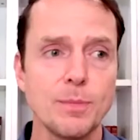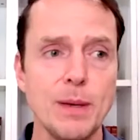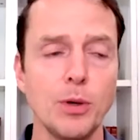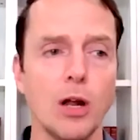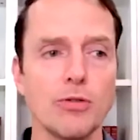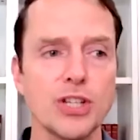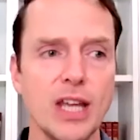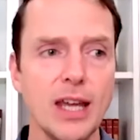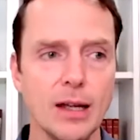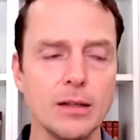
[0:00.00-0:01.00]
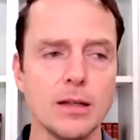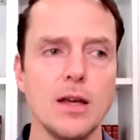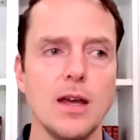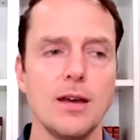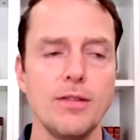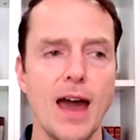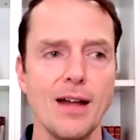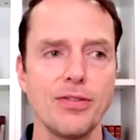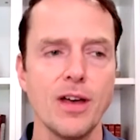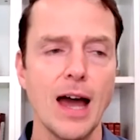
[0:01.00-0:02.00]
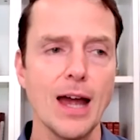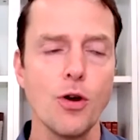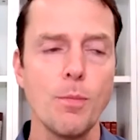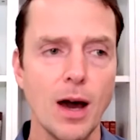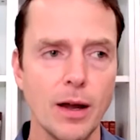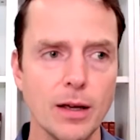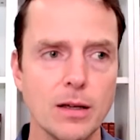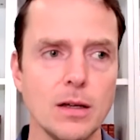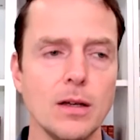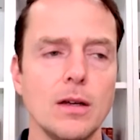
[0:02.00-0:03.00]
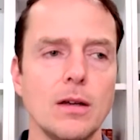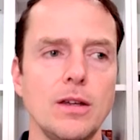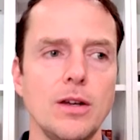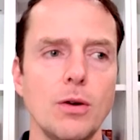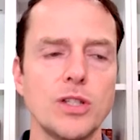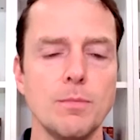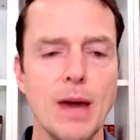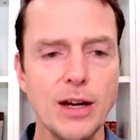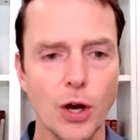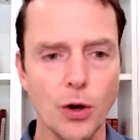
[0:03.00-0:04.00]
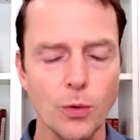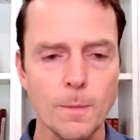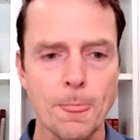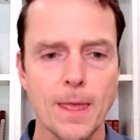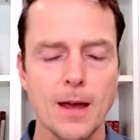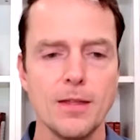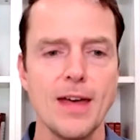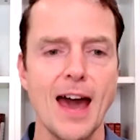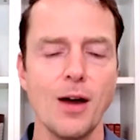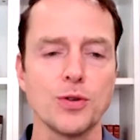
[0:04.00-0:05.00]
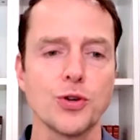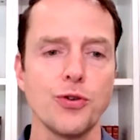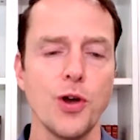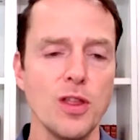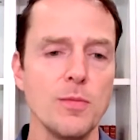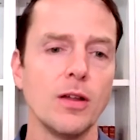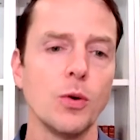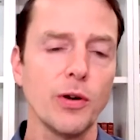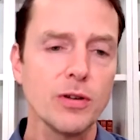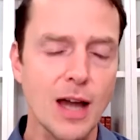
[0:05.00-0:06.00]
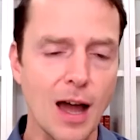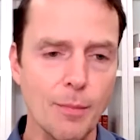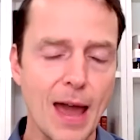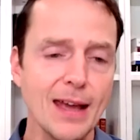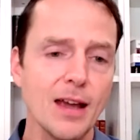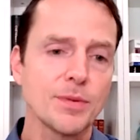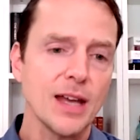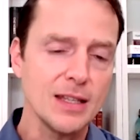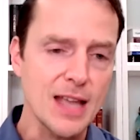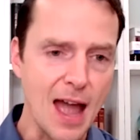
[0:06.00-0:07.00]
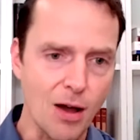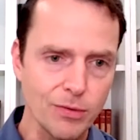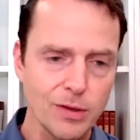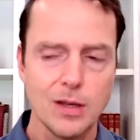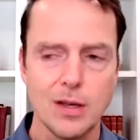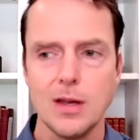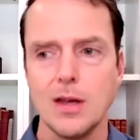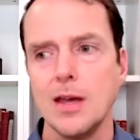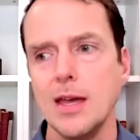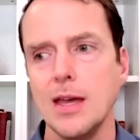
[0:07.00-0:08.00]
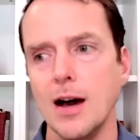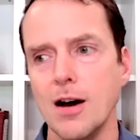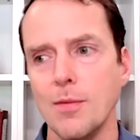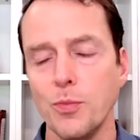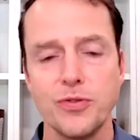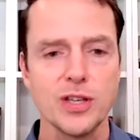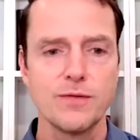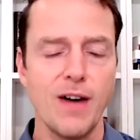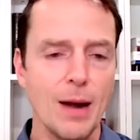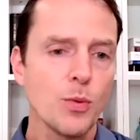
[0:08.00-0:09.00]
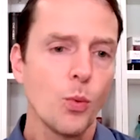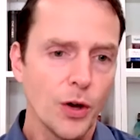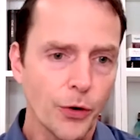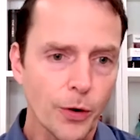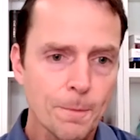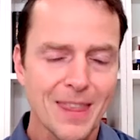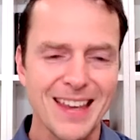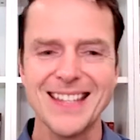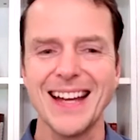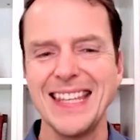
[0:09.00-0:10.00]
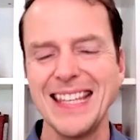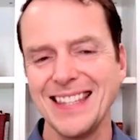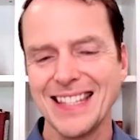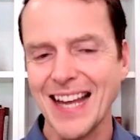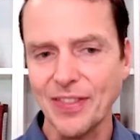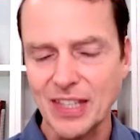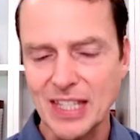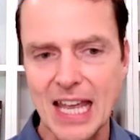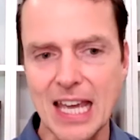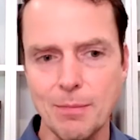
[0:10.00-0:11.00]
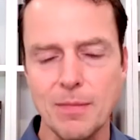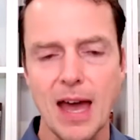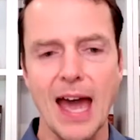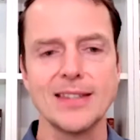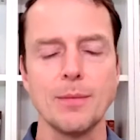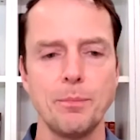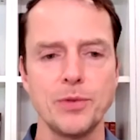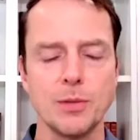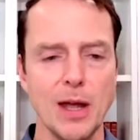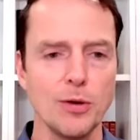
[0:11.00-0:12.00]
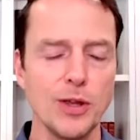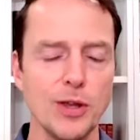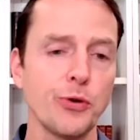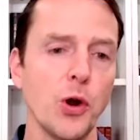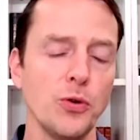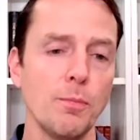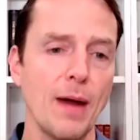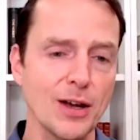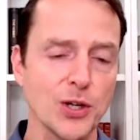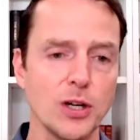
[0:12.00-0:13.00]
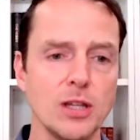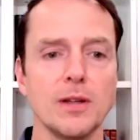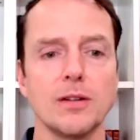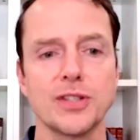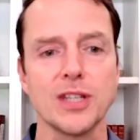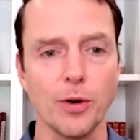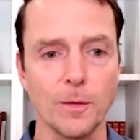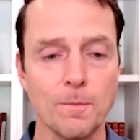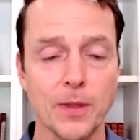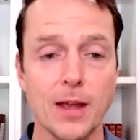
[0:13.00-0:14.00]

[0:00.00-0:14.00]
is people don't understand that the hydroponic, you know, tomato that was grown in the middle of the wintertime, hanging upside down um, with just vitamin water, is not the is not the same as the tomato they grow in their backyard in the middle of summer.